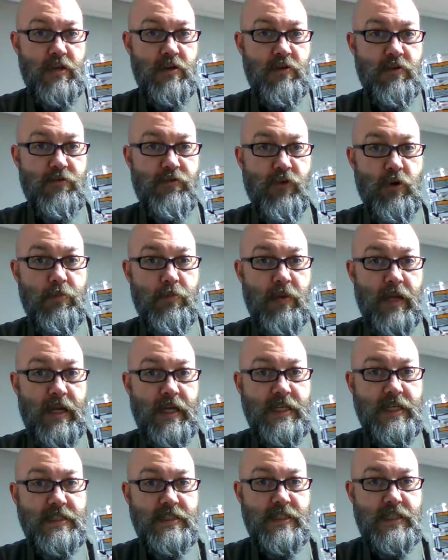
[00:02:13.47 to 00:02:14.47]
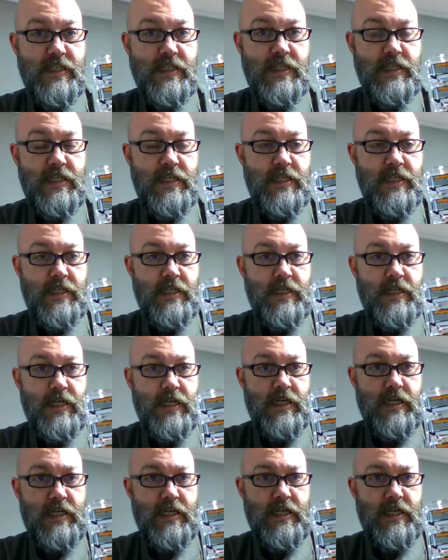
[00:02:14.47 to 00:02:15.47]
four blades.
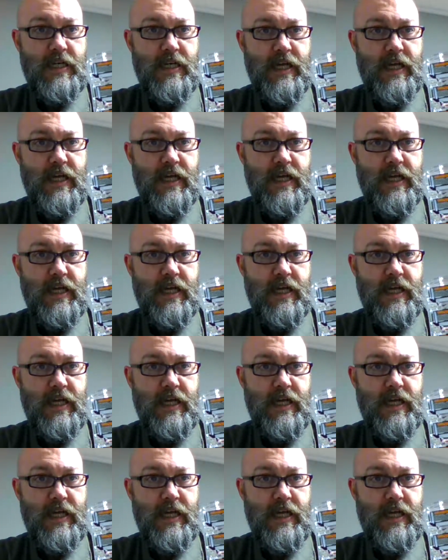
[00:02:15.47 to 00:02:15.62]
Uh,